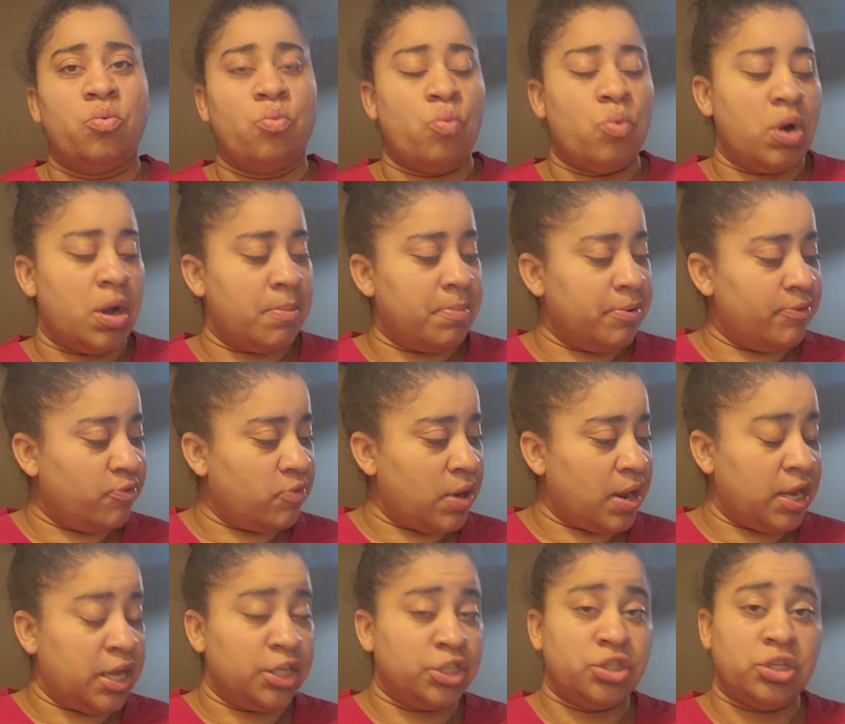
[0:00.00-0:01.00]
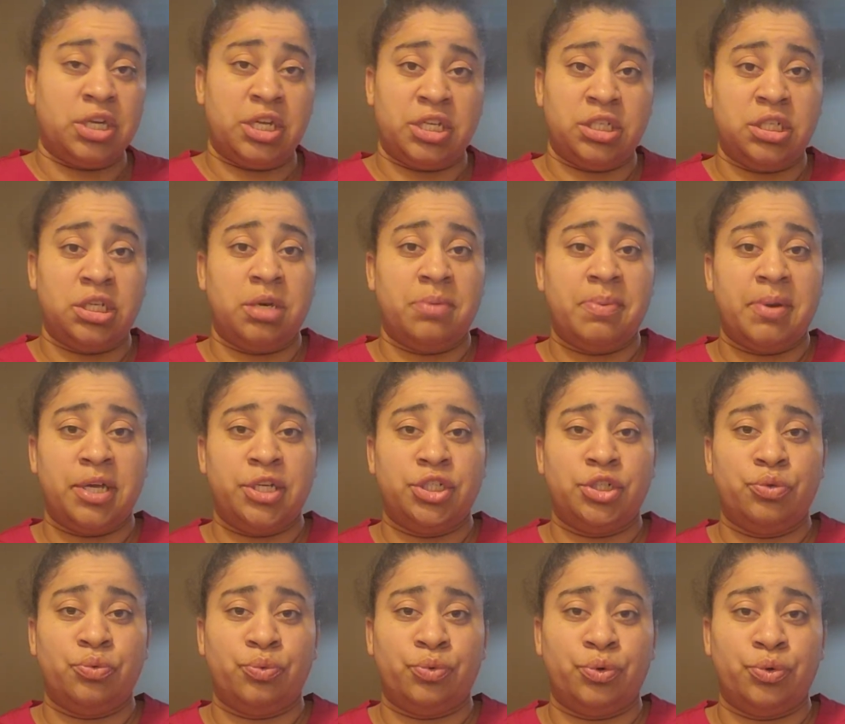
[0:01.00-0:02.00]
One before I enter into the
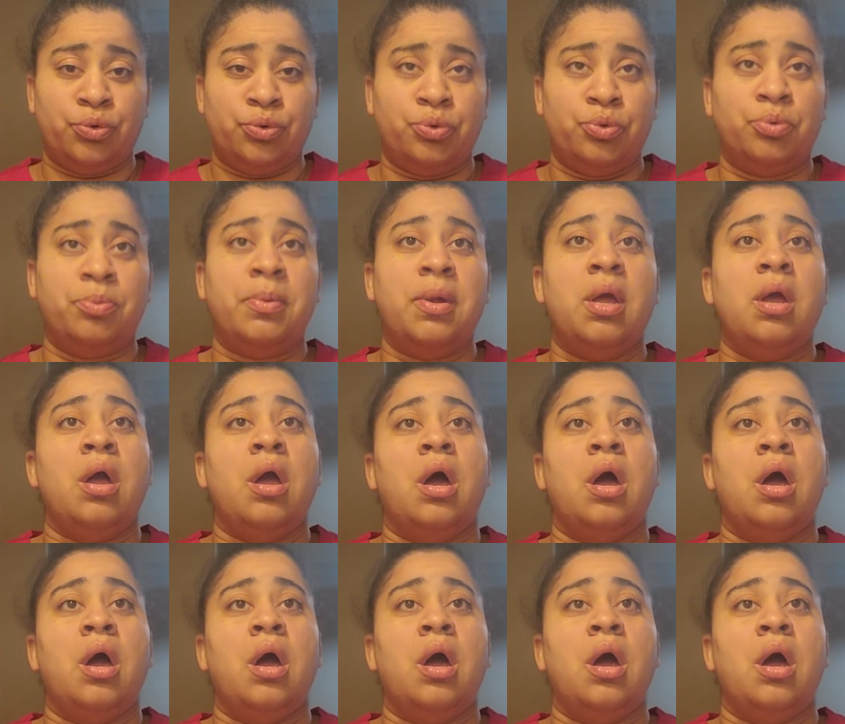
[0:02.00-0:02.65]
patient room.